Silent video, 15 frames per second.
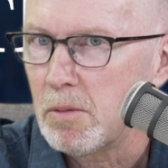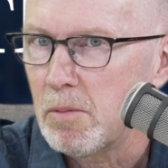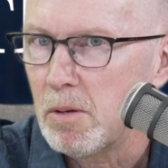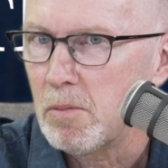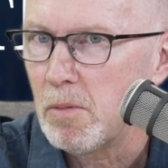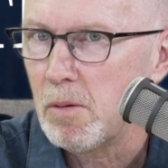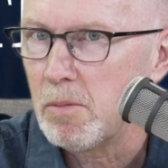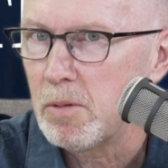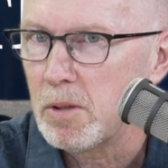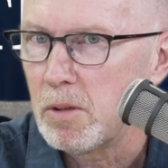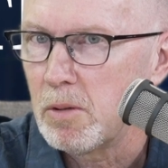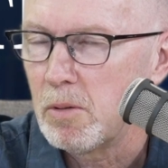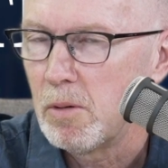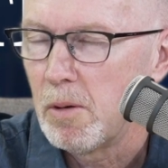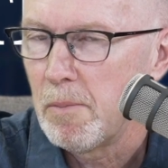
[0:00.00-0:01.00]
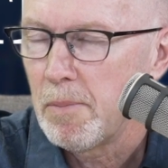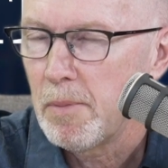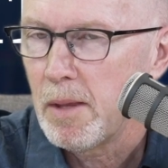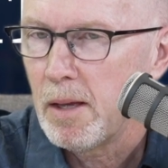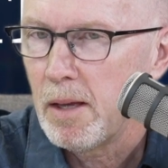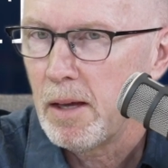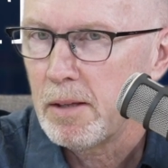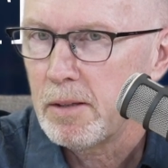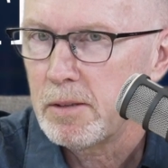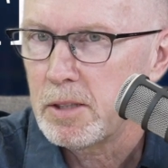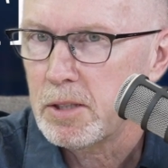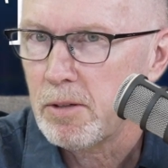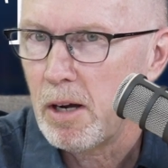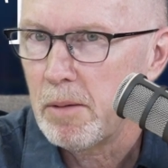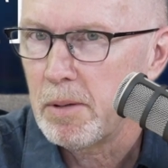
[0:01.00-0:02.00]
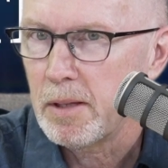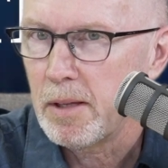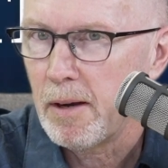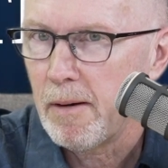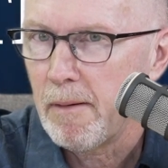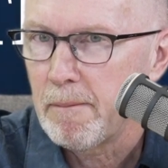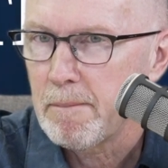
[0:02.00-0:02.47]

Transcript: What were you describing there?